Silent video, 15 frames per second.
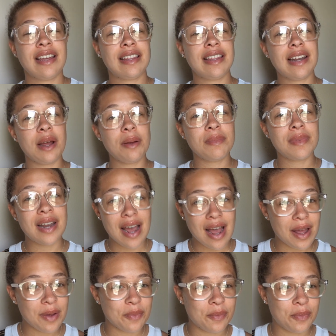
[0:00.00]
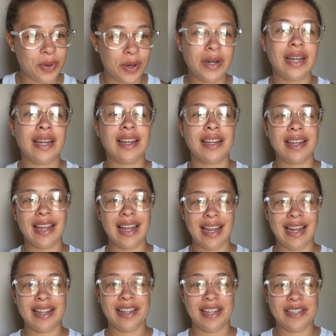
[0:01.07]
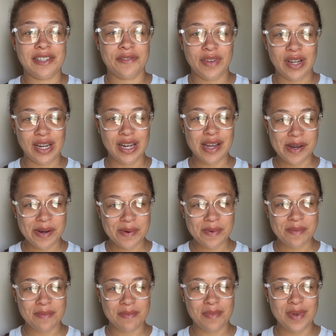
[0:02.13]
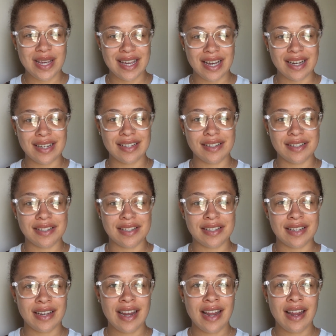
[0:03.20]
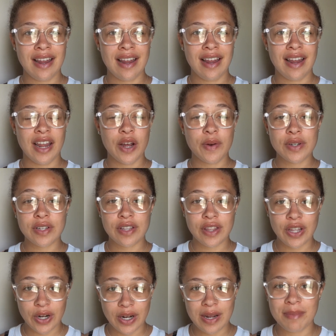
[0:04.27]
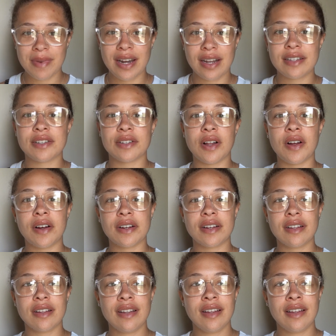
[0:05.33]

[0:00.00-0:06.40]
that I'm not putting in this video because it was 30 minutes long.